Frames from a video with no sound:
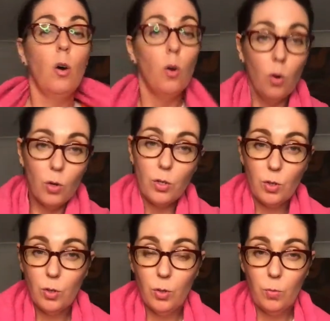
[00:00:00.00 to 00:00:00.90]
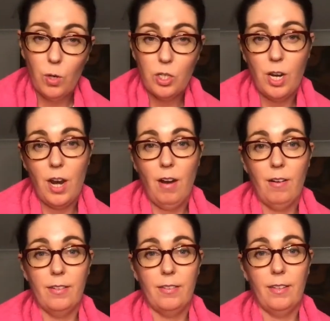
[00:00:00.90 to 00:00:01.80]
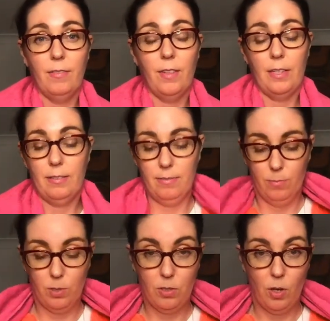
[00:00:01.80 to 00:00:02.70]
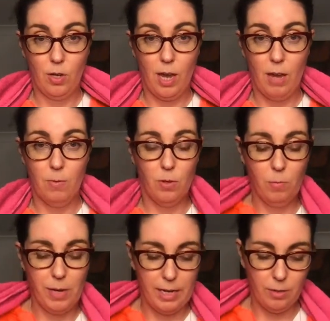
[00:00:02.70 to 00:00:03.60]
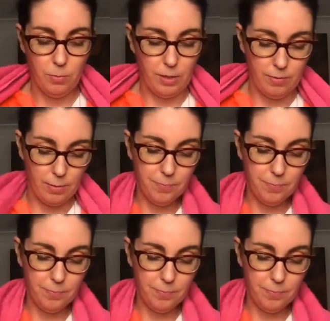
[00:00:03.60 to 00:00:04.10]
Or you could wash your hair in a sink if that was okay with your back or whatever.